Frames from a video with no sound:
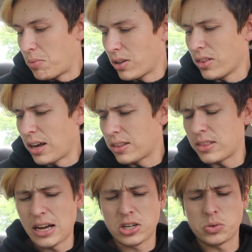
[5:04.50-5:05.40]
unlike
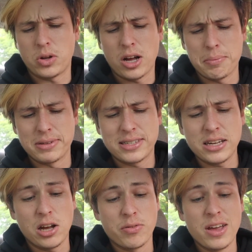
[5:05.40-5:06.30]
the actual hub
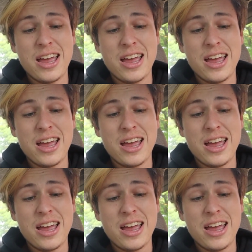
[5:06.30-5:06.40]
itself.